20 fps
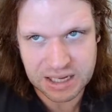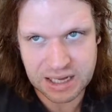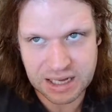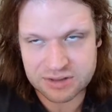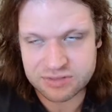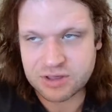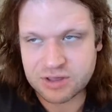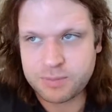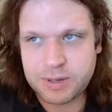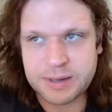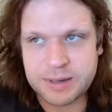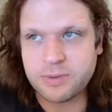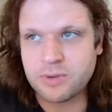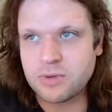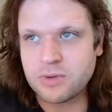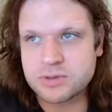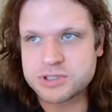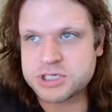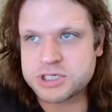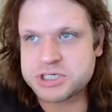think people
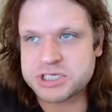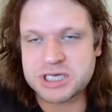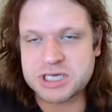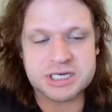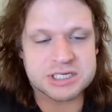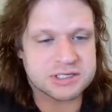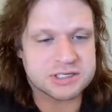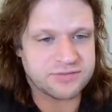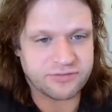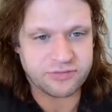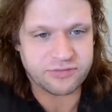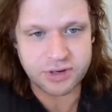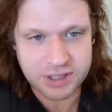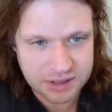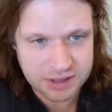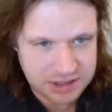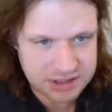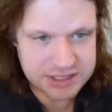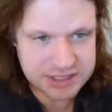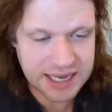will just see it as a
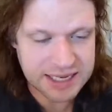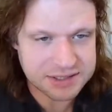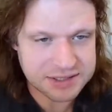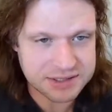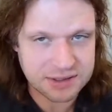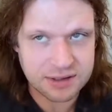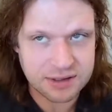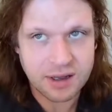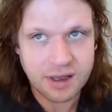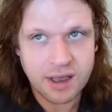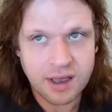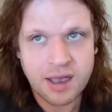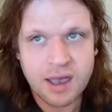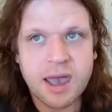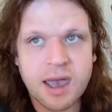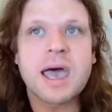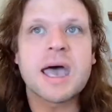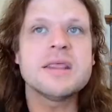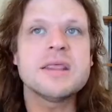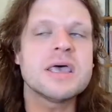freak disaster,
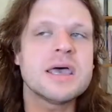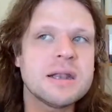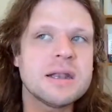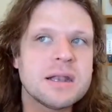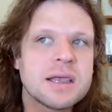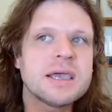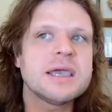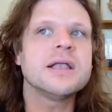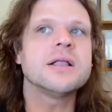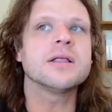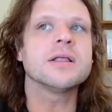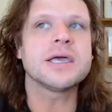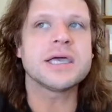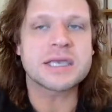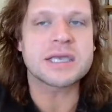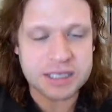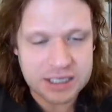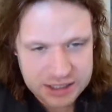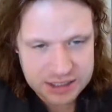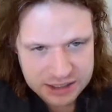and then it
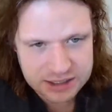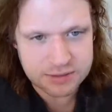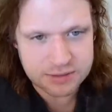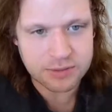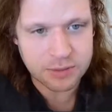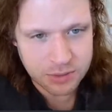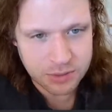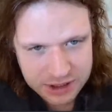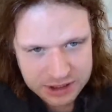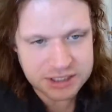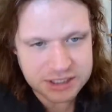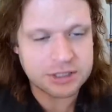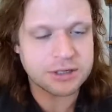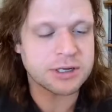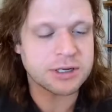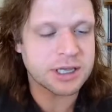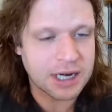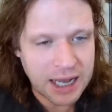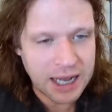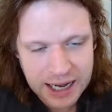will continue to
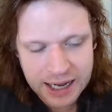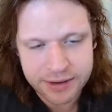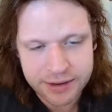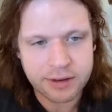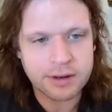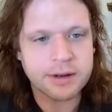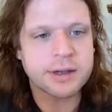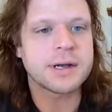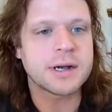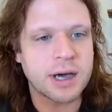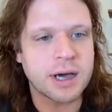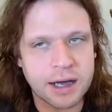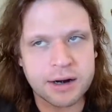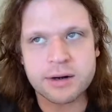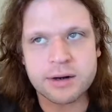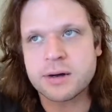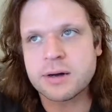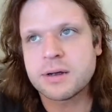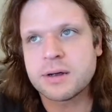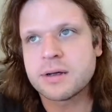get hotter and
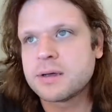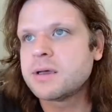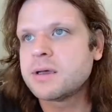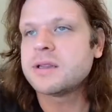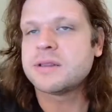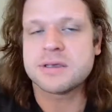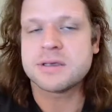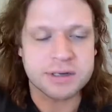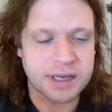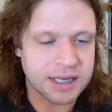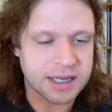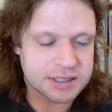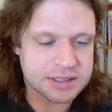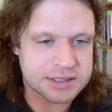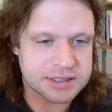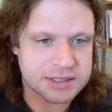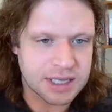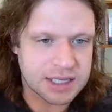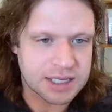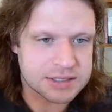hotter in the United
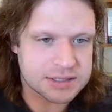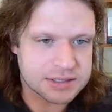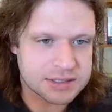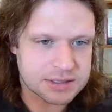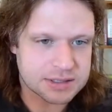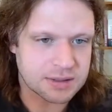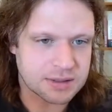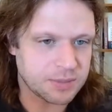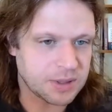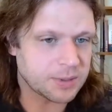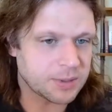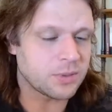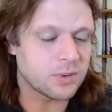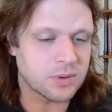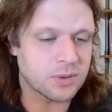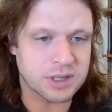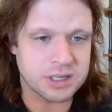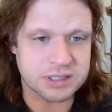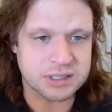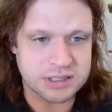States, and people
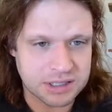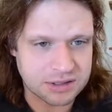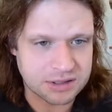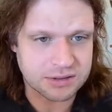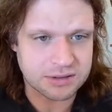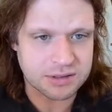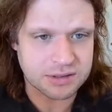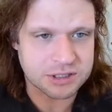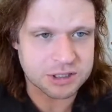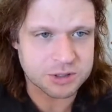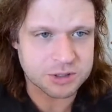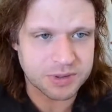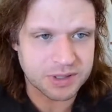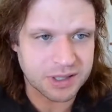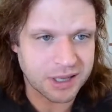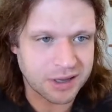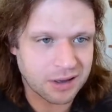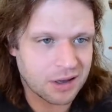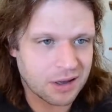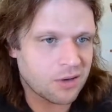will continue to just be
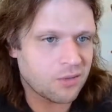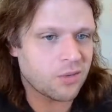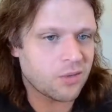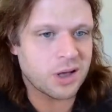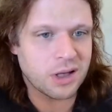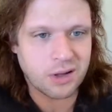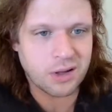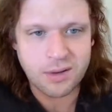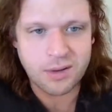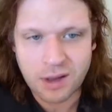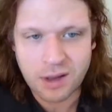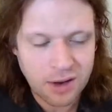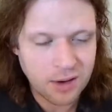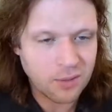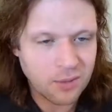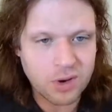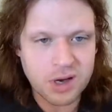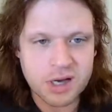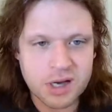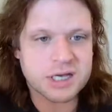like, oh well,
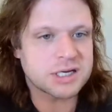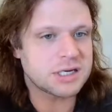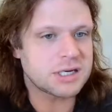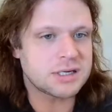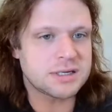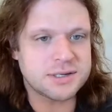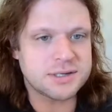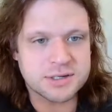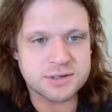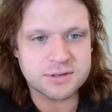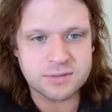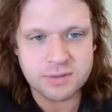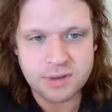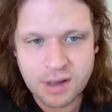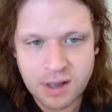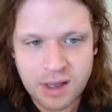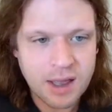what can you do?